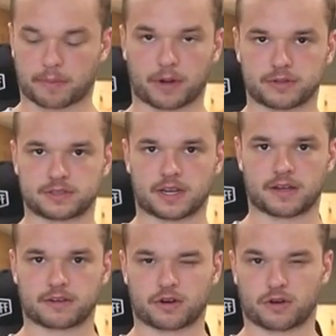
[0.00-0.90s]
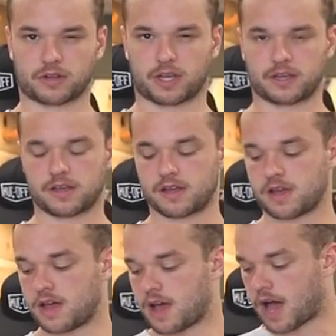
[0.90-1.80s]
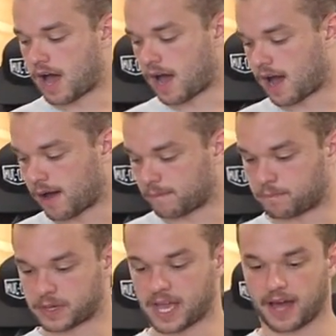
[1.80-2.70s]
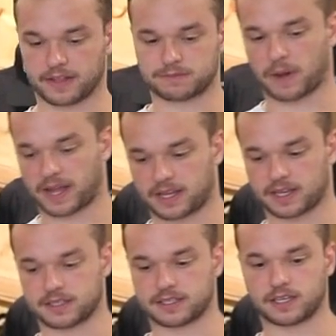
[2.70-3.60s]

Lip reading: post currently. But yeah, this bike is